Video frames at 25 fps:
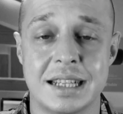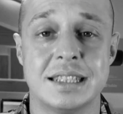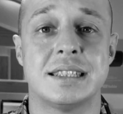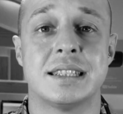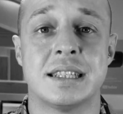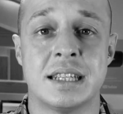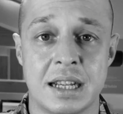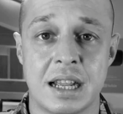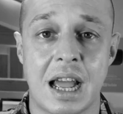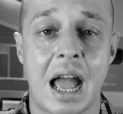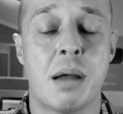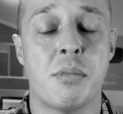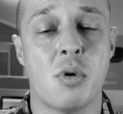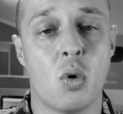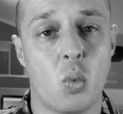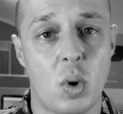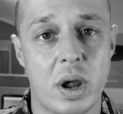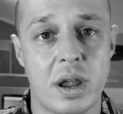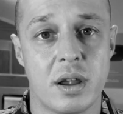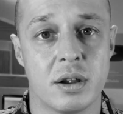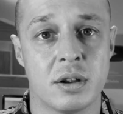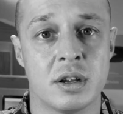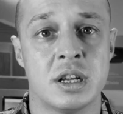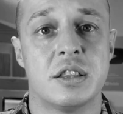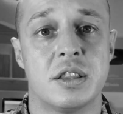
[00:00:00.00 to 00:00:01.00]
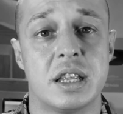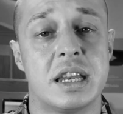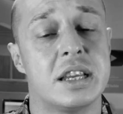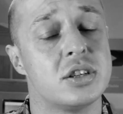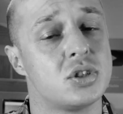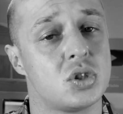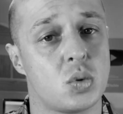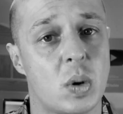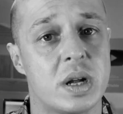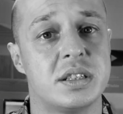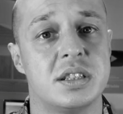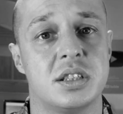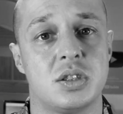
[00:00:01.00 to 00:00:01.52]
And I'm aware that
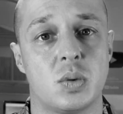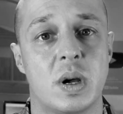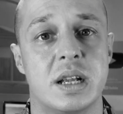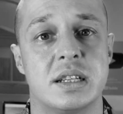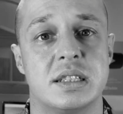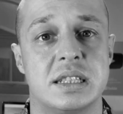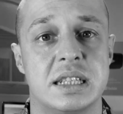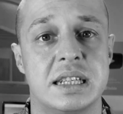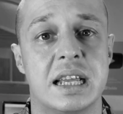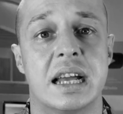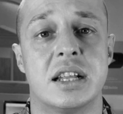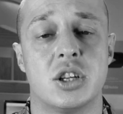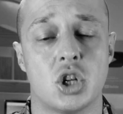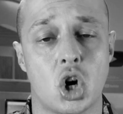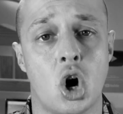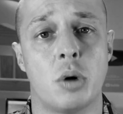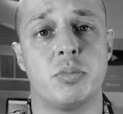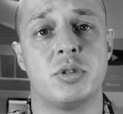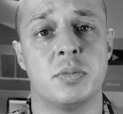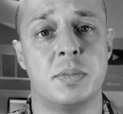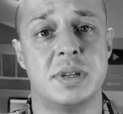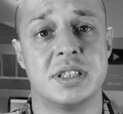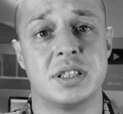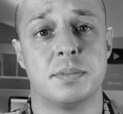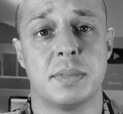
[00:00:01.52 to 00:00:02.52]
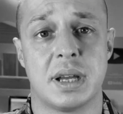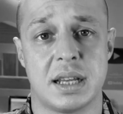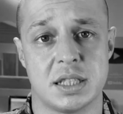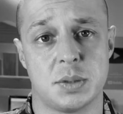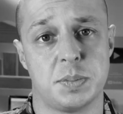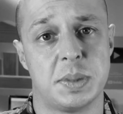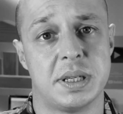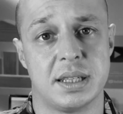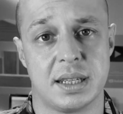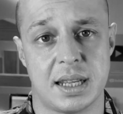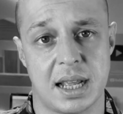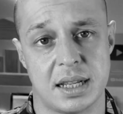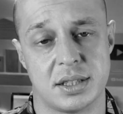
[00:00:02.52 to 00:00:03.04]
it's twenty twenty and optimism has
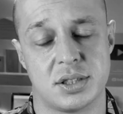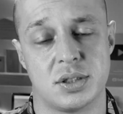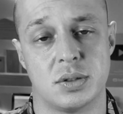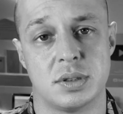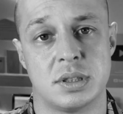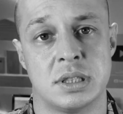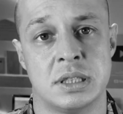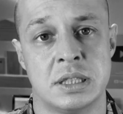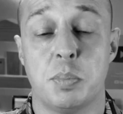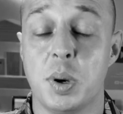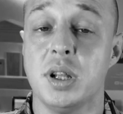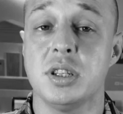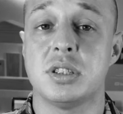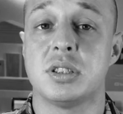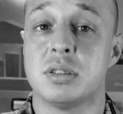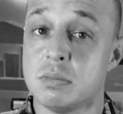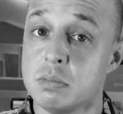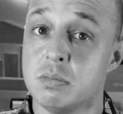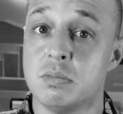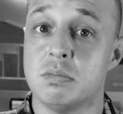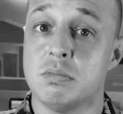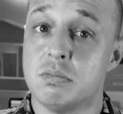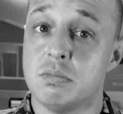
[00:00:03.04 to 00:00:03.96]
been cancelled. But